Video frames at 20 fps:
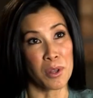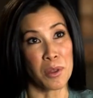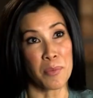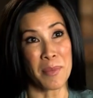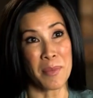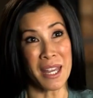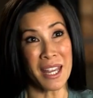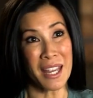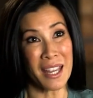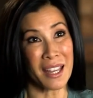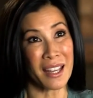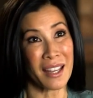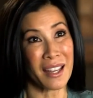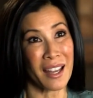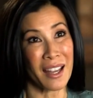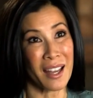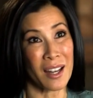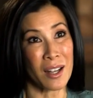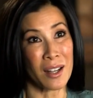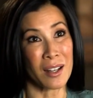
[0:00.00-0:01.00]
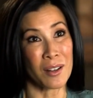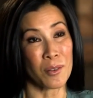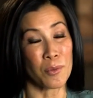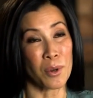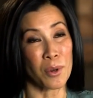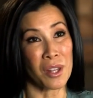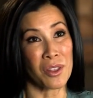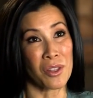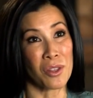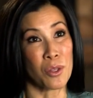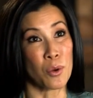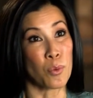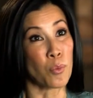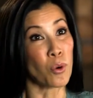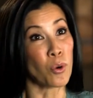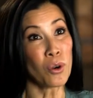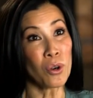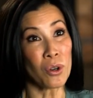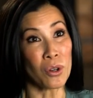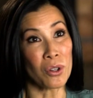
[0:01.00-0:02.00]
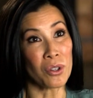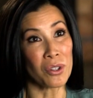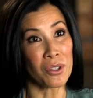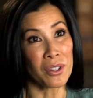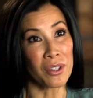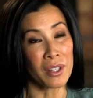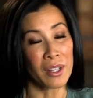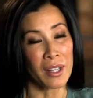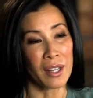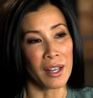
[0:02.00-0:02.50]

with me and with the world